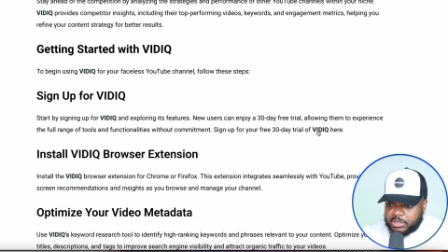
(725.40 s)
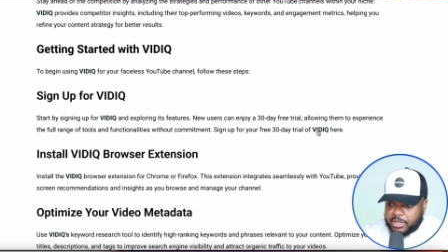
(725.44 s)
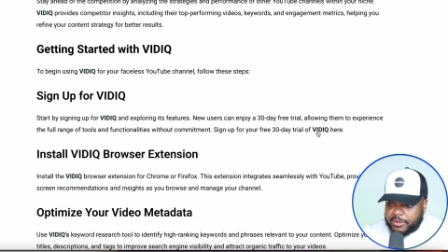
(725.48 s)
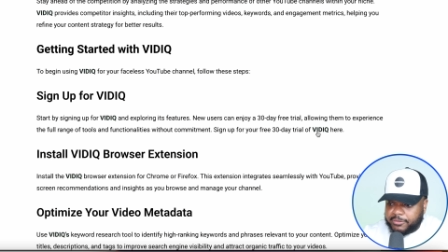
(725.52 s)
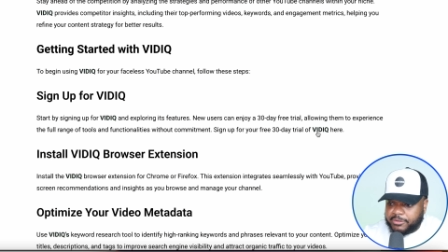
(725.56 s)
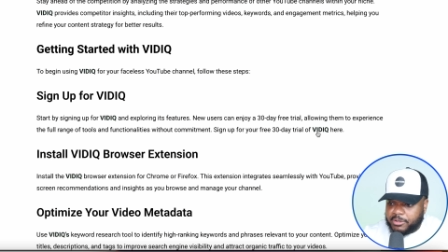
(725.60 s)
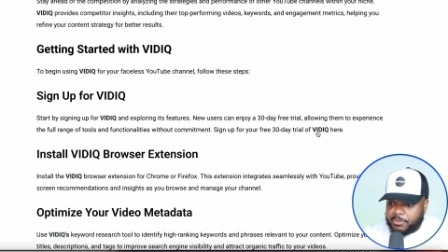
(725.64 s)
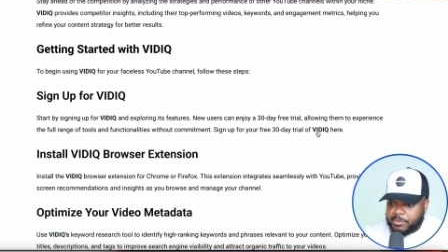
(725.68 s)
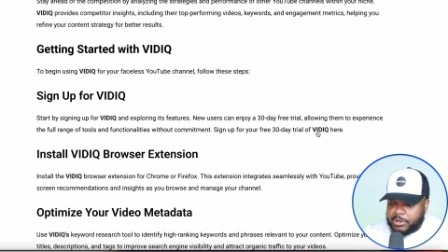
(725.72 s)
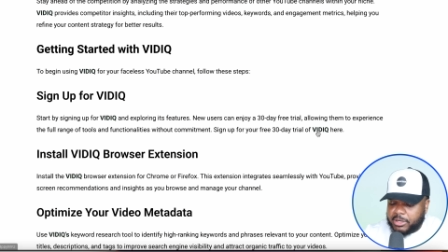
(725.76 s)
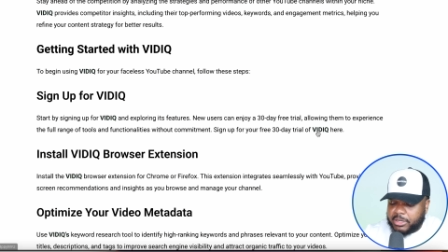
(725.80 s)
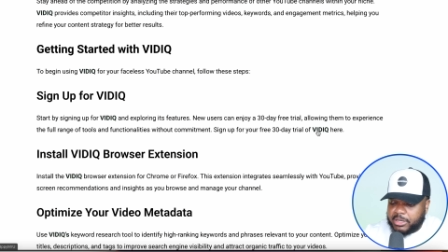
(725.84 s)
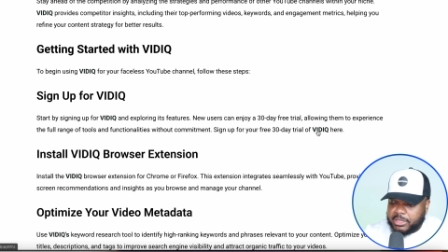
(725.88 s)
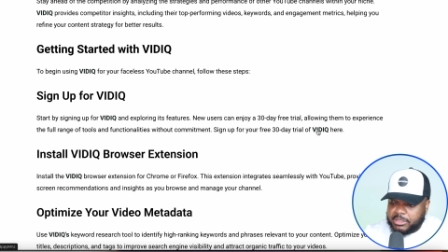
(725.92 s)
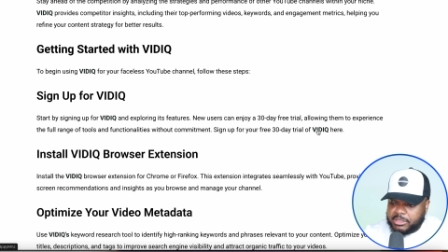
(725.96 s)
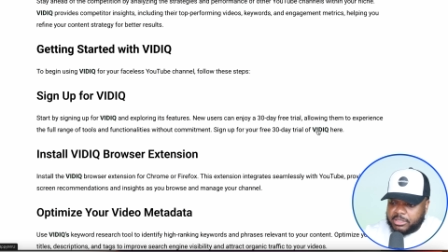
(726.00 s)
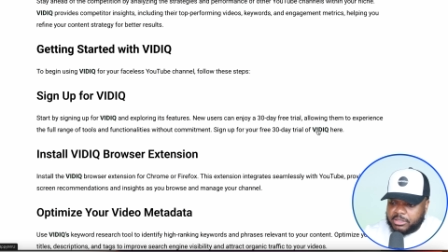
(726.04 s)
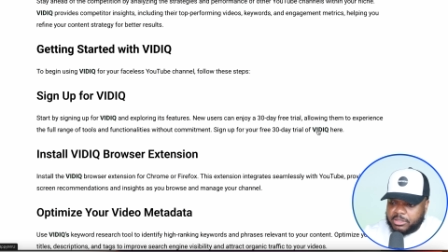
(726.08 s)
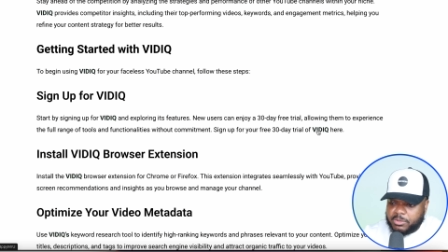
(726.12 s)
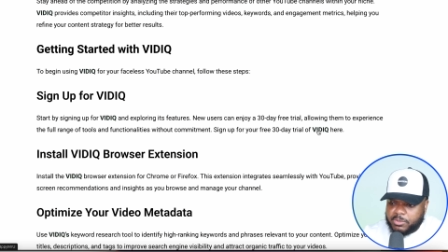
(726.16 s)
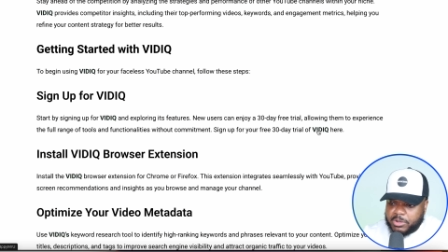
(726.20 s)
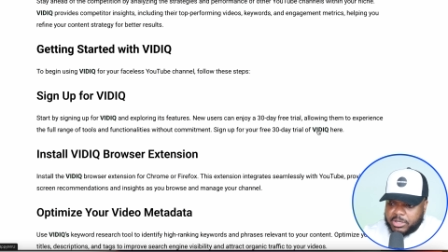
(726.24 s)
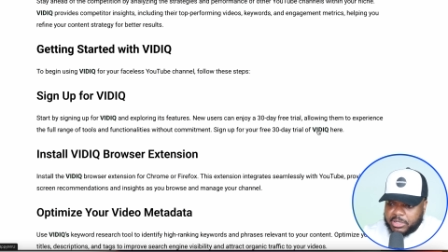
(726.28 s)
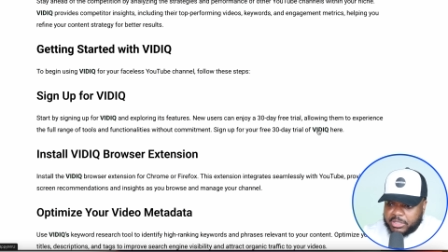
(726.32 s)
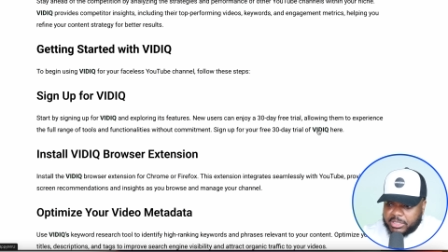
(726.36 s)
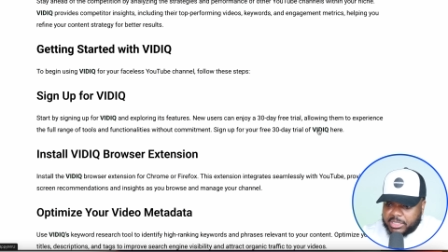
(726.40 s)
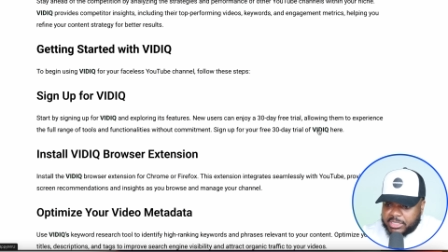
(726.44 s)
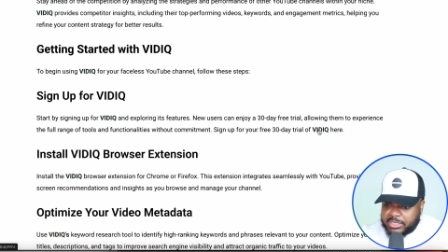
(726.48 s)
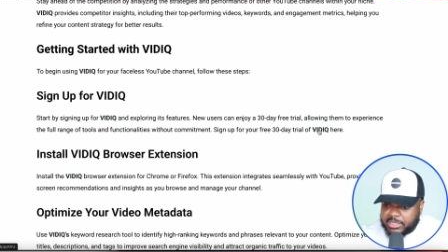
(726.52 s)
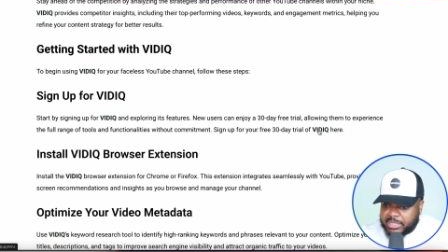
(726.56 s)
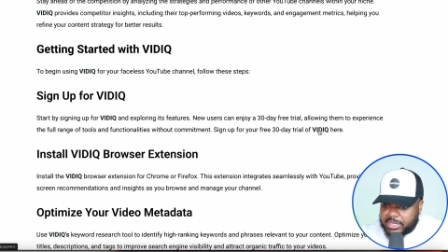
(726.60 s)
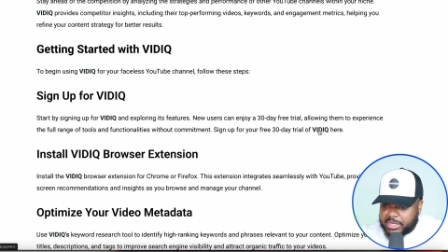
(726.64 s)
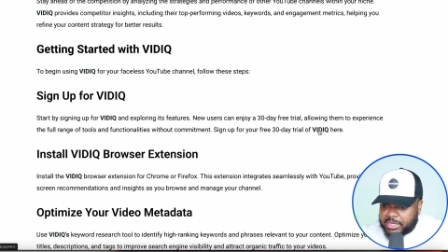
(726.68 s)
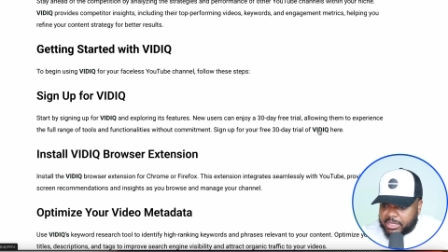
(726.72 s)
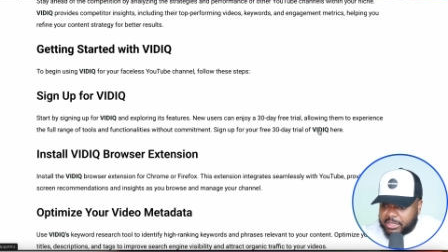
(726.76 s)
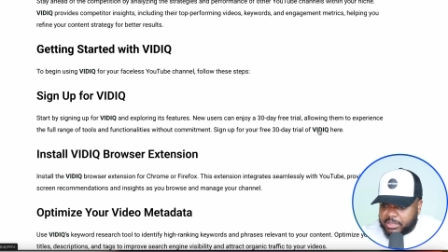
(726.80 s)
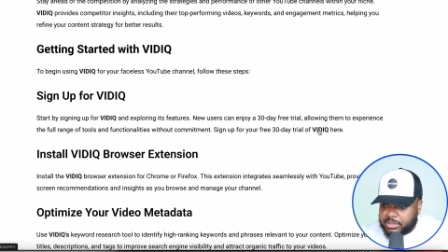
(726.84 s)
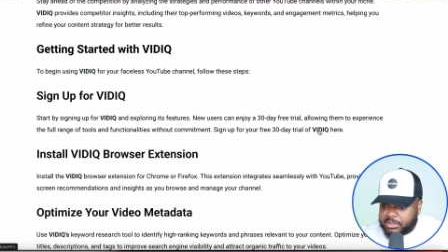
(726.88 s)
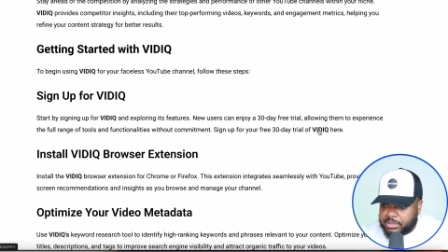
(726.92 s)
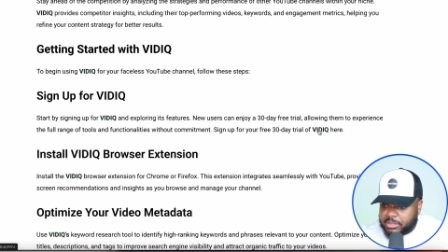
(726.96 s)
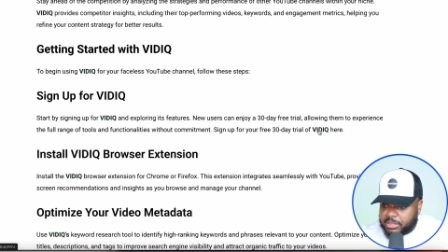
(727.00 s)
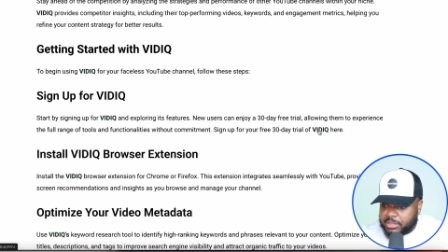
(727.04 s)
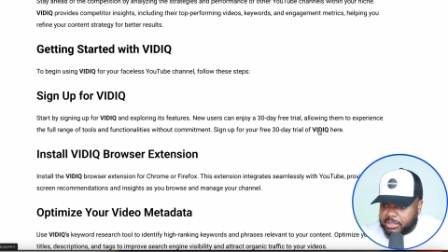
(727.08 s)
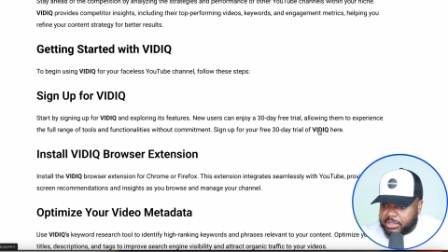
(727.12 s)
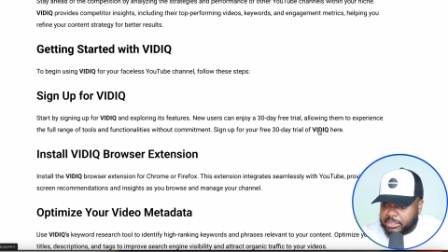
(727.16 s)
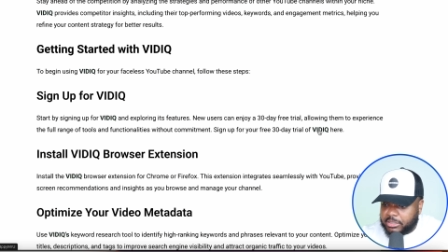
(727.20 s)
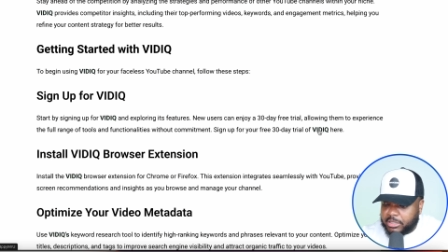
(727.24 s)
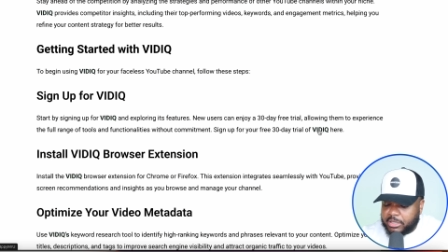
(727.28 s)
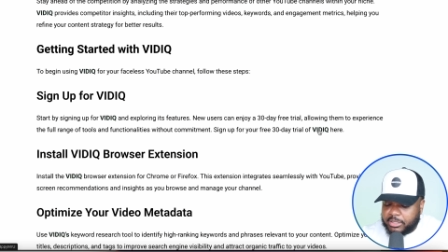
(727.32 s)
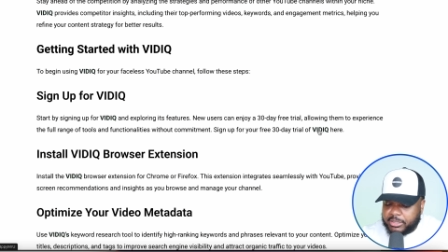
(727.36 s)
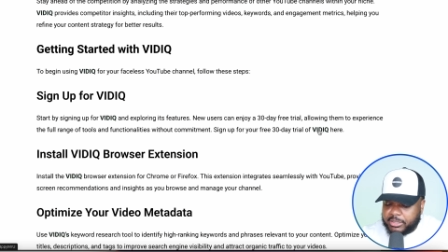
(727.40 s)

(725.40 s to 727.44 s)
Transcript: So if someone clicks into one of these links, it's